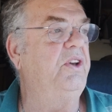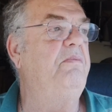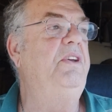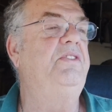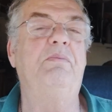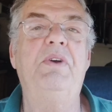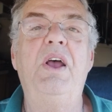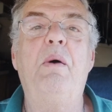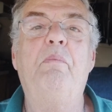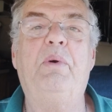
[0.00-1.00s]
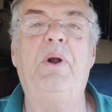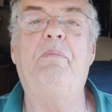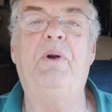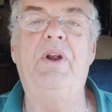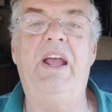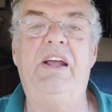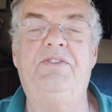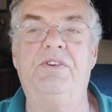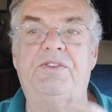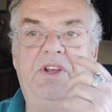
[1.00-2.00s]
So give me some proper
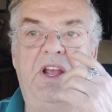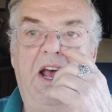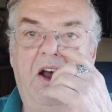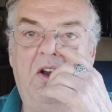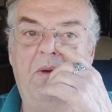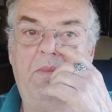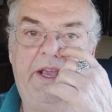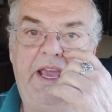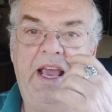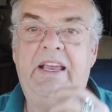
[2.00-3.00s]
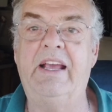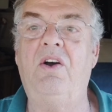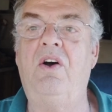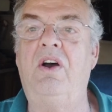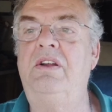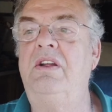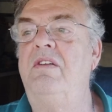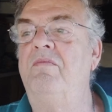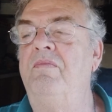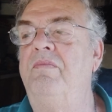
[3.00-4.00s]
answers. How come I can't get on?
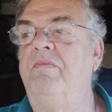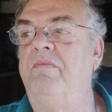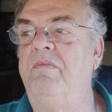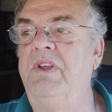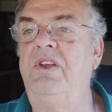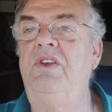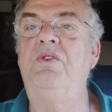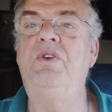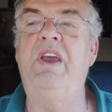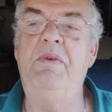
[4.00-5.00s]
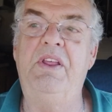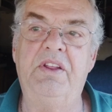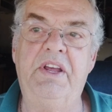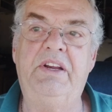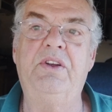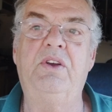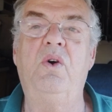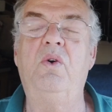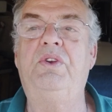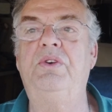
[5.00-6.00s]
You gave me the link to
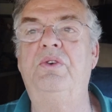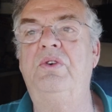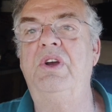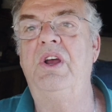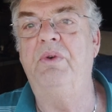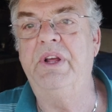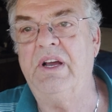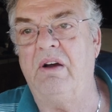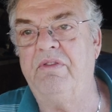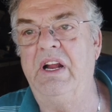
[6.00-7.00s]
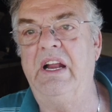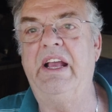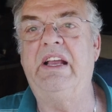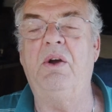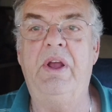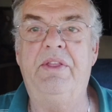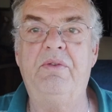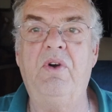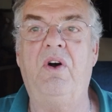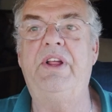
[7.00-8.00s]
go to Recovery Link. I
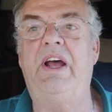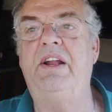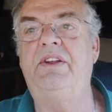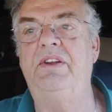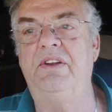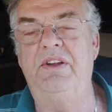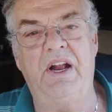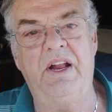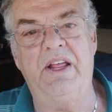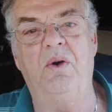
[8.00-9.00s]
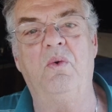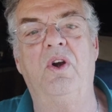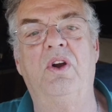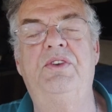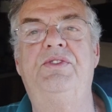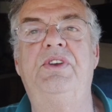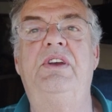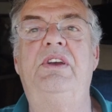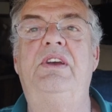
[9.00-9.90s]
went through all that. None of that works